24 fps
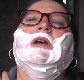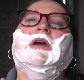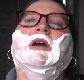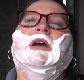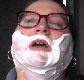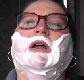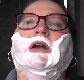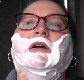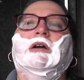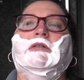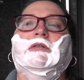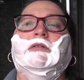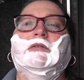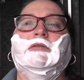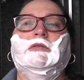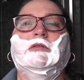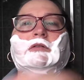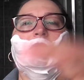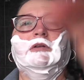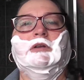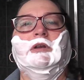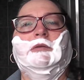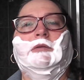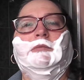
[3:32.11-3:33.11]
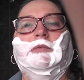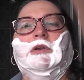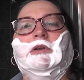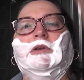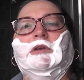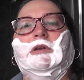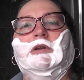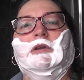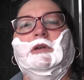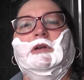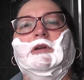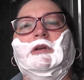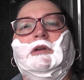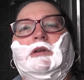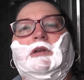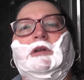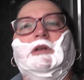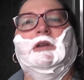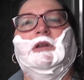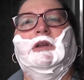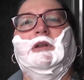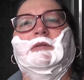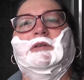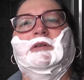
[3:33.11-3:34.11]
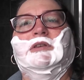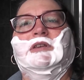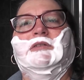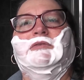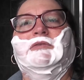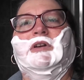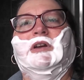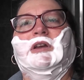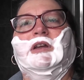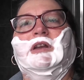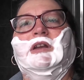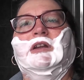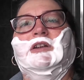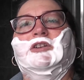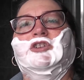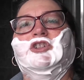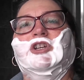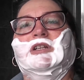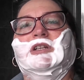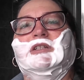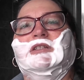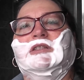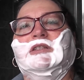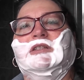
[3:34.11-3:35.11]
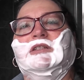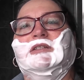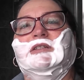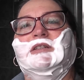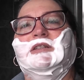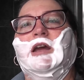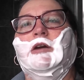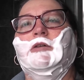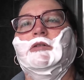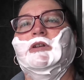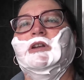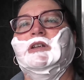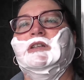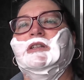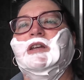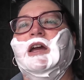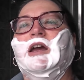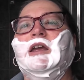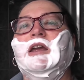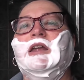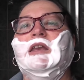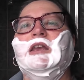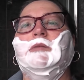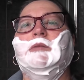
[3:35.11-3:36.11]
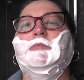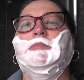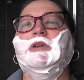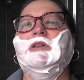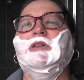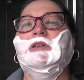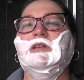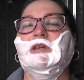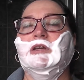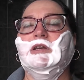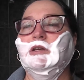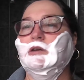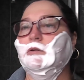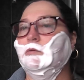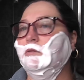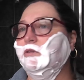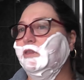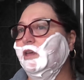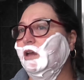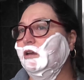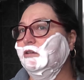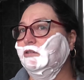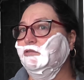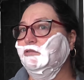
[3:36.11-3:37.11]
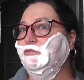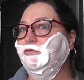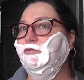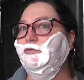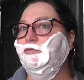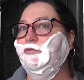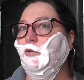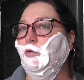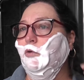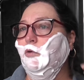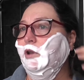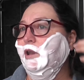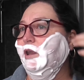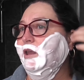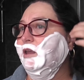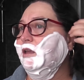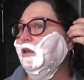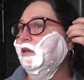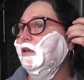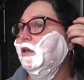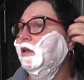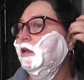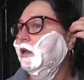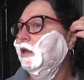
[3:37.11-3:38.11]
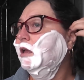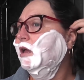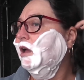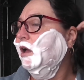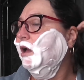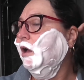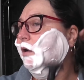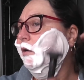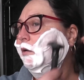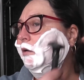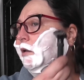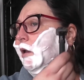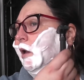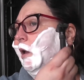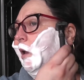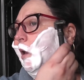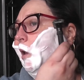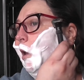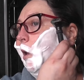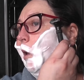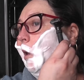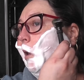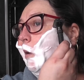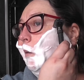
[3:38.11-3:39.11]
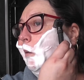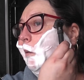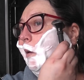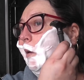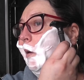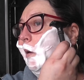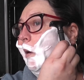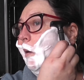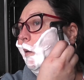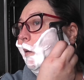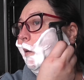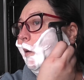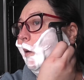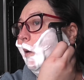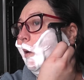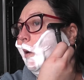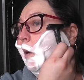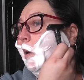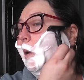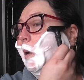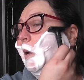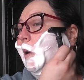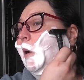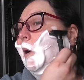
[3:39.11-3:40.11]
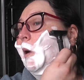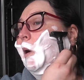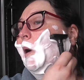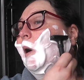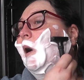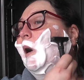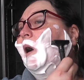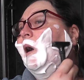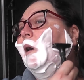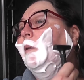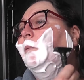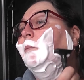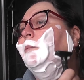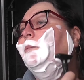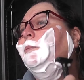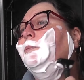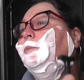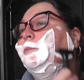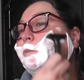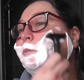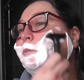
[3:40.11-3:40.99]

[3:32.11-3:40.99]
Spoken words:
oh God, let me see if I can adjust this down a tiny bit without it falling. Okay, here we go. And